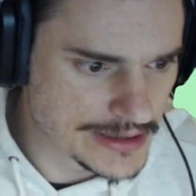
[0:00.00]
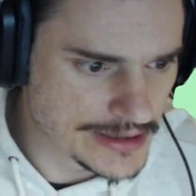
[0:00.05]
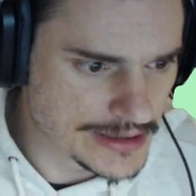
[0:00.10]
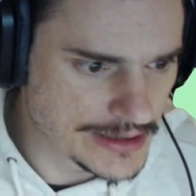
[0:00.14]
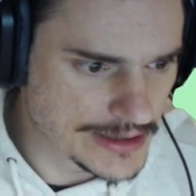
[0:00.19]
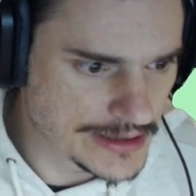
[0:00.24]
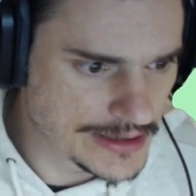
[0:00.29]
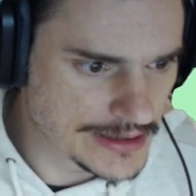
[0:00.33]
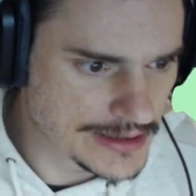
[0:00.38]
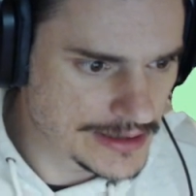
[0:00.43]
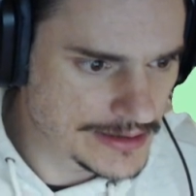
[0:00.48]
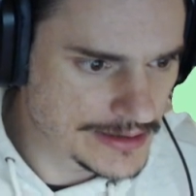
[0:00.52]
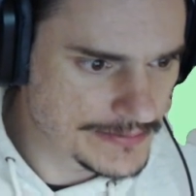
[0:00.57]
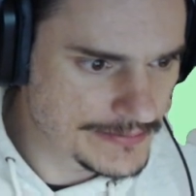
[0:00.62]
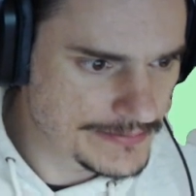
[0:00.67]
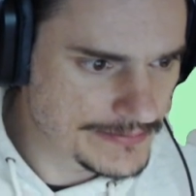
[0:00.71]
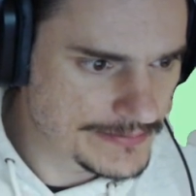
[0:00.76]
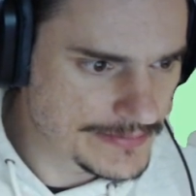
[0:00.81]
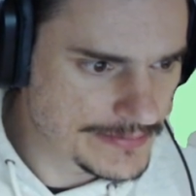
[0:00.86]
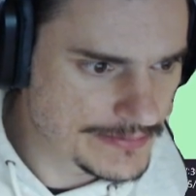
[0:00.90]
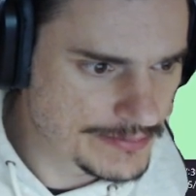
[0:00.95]

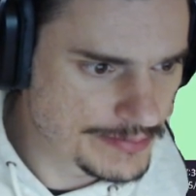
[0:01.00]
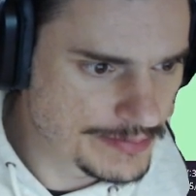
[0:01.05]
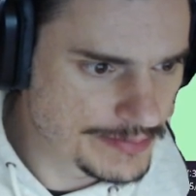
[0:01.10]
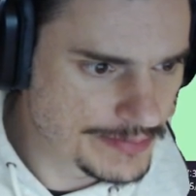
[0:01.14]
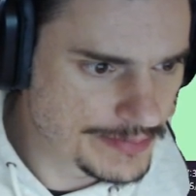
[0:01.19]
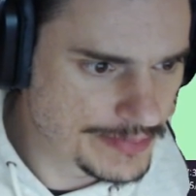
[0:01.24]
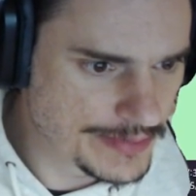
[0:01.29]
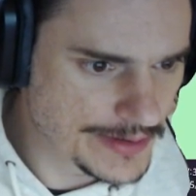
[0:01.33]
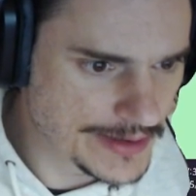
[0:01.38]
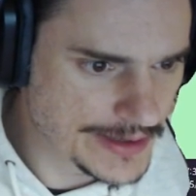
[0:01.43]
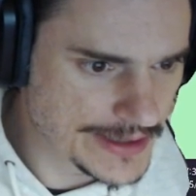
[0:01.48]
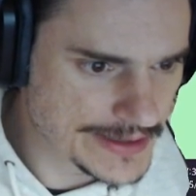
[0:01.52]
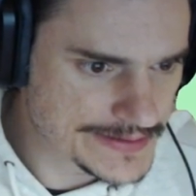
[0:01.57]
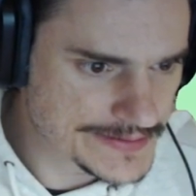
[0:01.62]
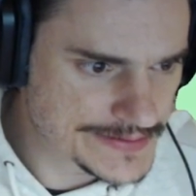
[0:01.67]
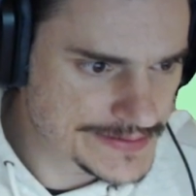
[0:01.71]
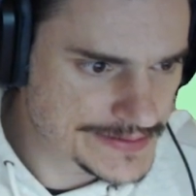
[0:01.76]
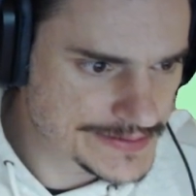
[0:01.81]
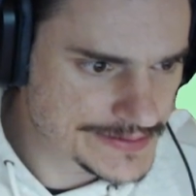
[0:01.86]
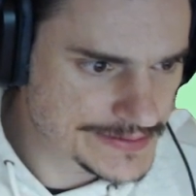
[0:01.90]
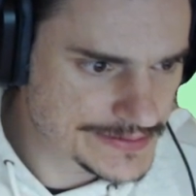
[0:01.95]

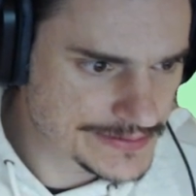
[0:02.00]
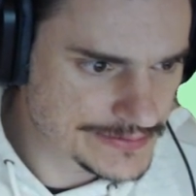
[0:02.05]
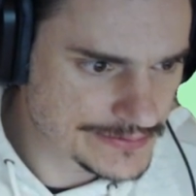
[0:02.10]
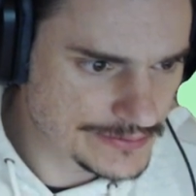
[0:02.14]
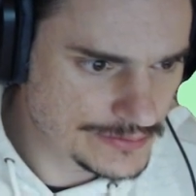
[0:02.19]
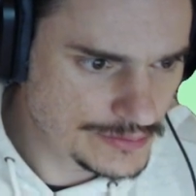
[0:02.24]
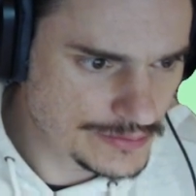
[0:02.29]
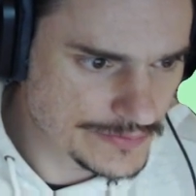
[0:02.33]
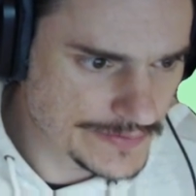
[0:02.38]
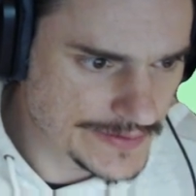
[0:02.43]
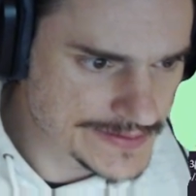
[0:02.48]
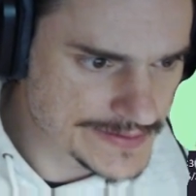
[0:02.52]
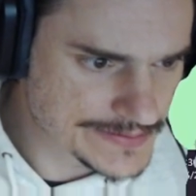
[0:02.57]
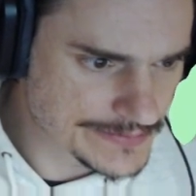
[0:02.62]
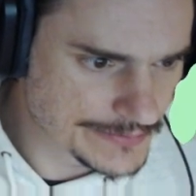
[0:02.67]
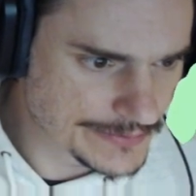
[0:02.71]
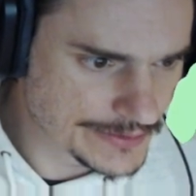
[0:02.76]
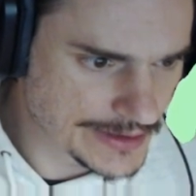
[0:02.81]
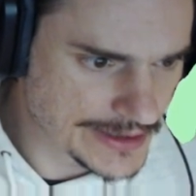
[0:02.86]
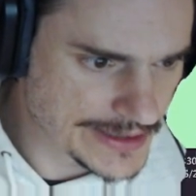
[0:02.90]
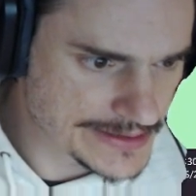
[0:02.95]
But there's
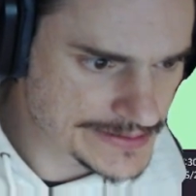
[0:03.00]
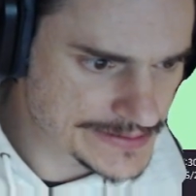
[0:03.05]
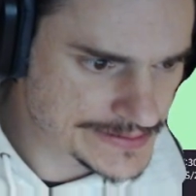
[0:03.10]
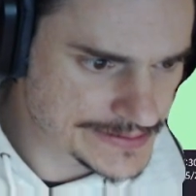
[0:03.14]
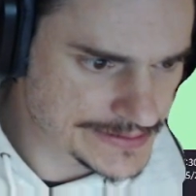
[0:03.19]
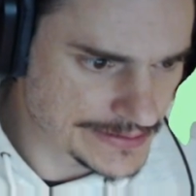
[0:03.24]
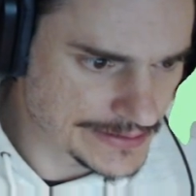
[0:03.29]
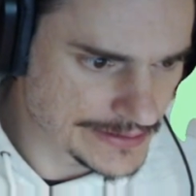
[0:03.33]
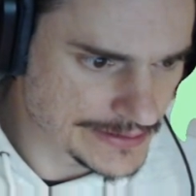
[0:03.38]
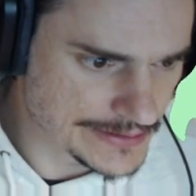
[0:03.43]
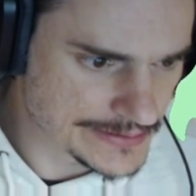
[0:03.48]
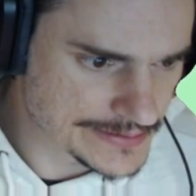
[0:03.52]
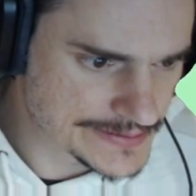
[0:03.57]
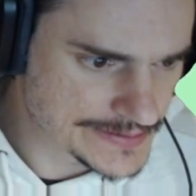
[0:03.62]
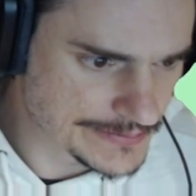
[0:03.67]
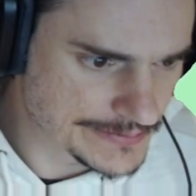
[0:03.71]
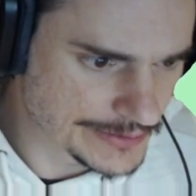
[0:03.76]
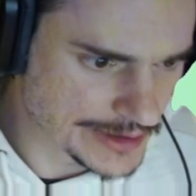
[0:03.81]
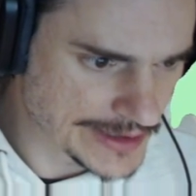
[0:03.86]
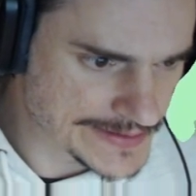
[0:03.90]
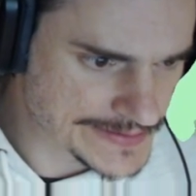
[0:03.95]
some
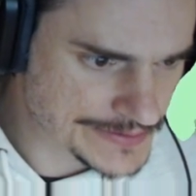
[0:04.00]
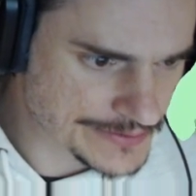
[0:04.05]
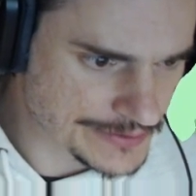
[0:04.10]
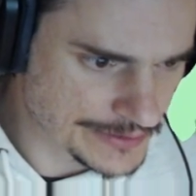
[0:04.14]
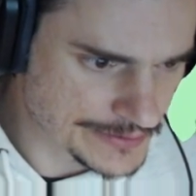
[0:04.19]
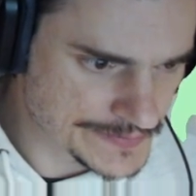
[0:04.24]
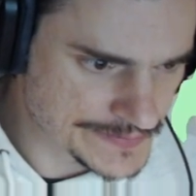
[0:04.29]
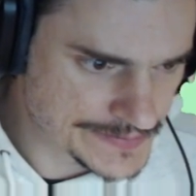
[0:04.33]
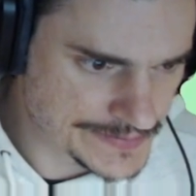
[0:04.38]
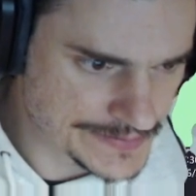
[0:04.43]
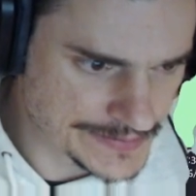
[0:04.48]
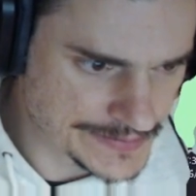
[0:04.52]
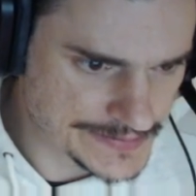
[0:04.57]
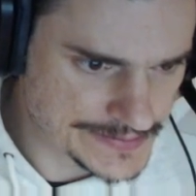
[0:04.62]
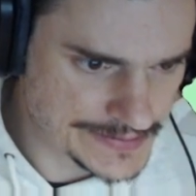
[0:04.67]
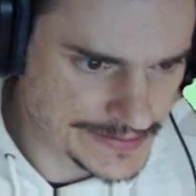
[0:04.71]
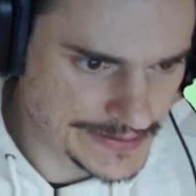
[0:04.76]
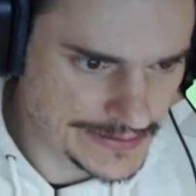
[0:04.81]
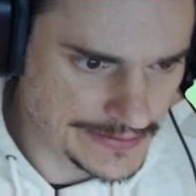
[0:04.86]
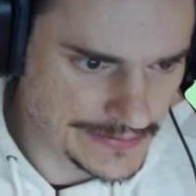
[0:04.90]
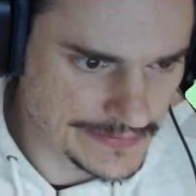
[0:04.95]
nice constants
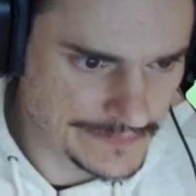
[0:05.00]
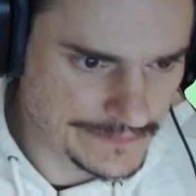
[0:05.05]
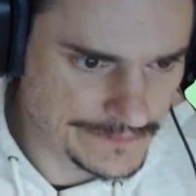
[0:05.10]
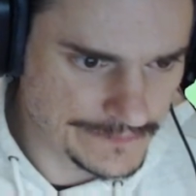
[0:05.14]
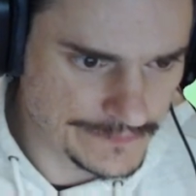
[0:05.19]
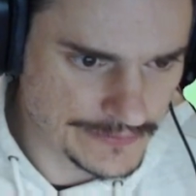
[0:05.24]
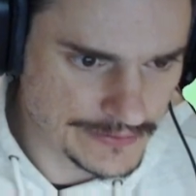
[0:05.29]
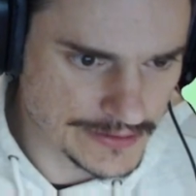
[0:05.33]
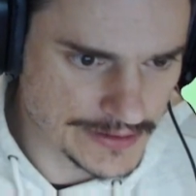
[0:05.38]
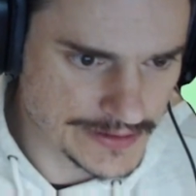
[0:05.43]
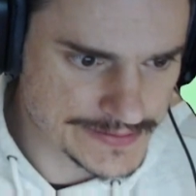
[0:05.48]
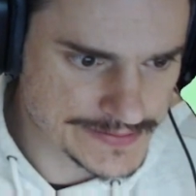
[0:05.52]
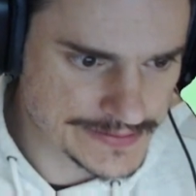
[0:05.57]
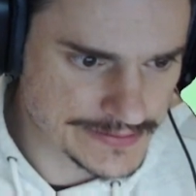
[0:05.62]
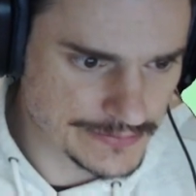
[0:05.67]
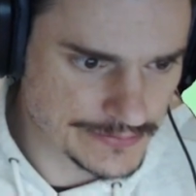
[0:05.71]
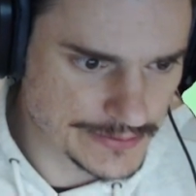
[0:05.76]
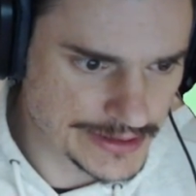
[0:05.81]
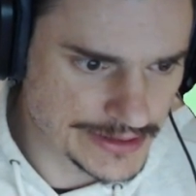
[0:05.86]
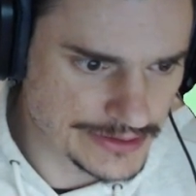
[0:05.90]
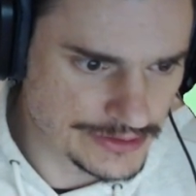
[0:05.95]
here for us
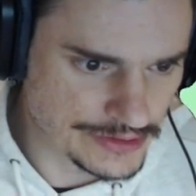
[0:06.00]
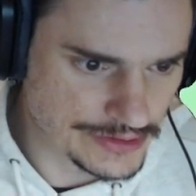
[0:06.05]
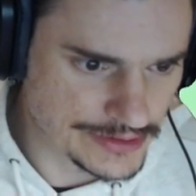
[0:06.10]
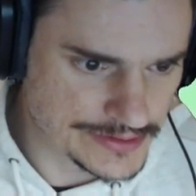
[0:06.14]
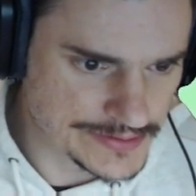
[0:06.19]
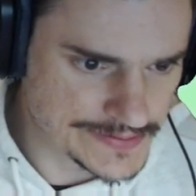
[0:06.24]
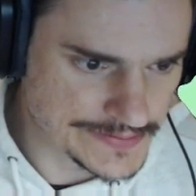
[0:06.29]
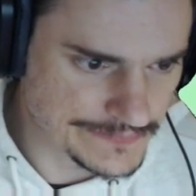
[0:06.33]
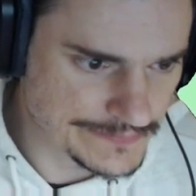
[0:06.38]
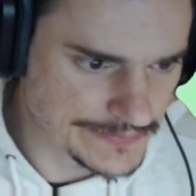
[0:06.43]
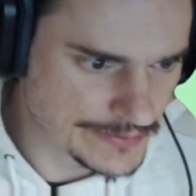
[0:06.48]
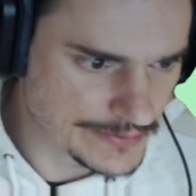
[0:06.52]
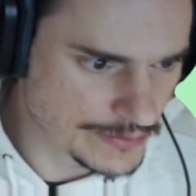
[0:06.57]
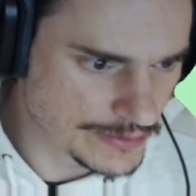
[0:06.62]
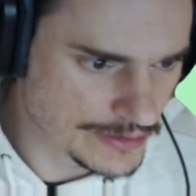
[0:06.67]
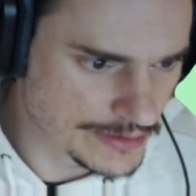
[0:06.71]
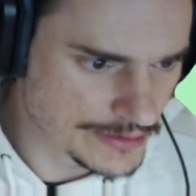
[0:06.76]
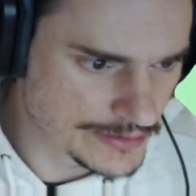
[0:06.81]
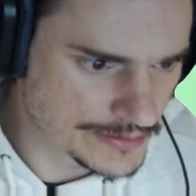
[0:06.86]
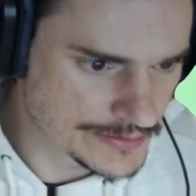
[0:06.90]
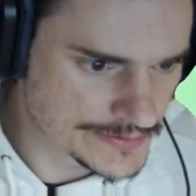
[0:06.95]
that we can use if we
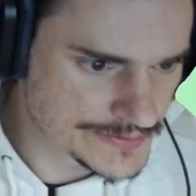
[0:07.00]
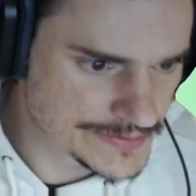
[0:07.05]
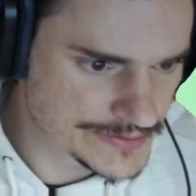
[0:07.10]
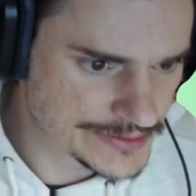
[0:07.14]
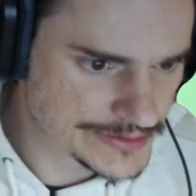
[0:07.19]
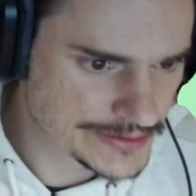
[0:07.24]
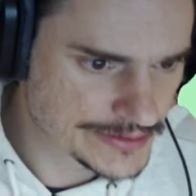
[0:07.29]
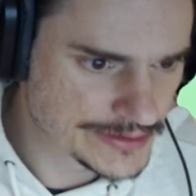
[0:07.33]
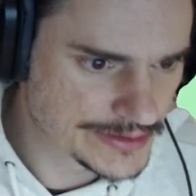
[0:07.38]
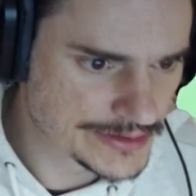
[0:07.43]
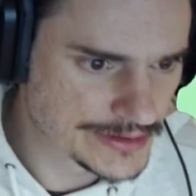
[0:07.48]
want.